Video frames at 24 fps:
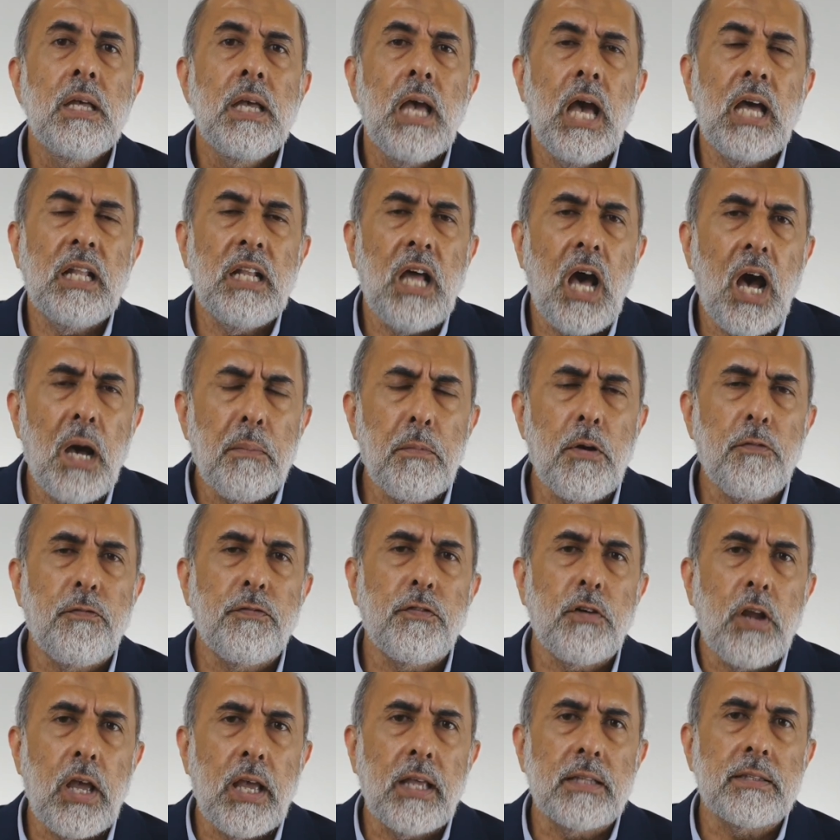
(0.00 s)
And I'm
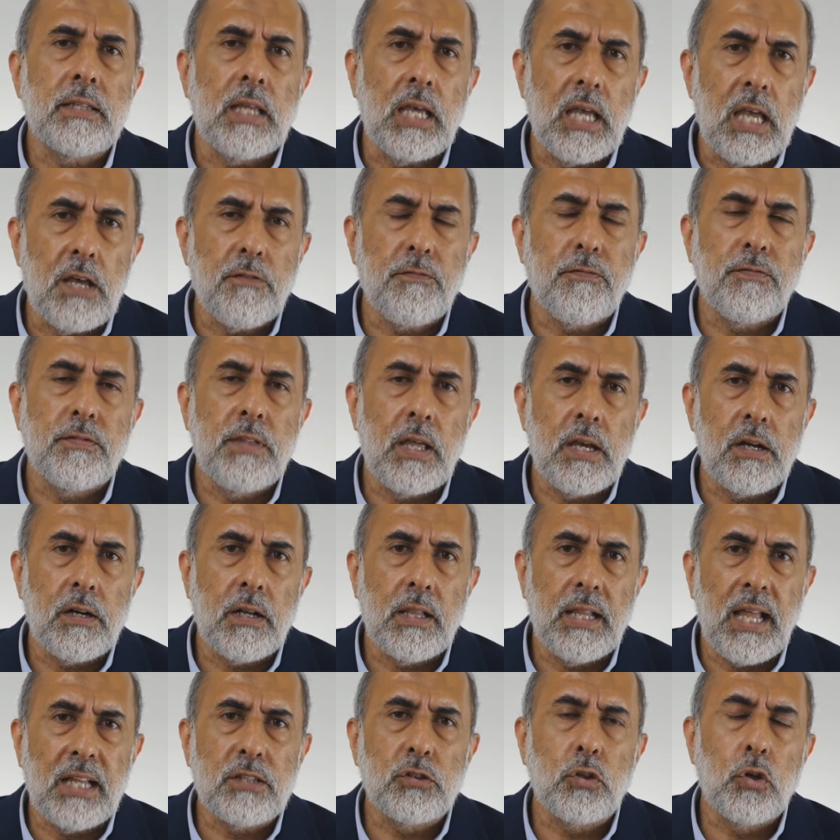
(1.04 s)
afraid if they are
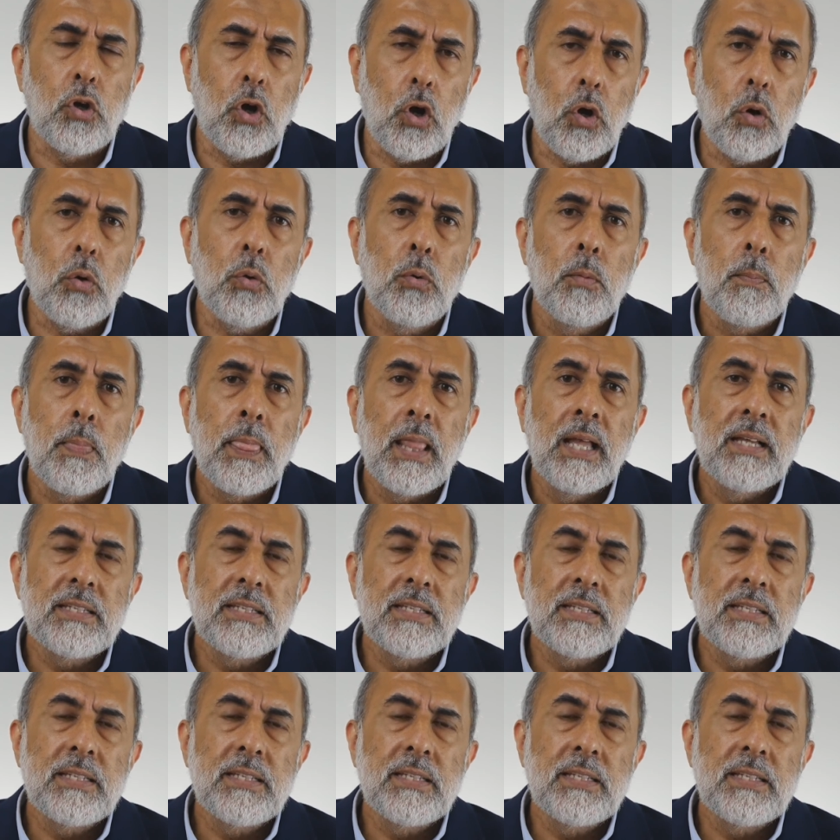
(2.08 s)
let go,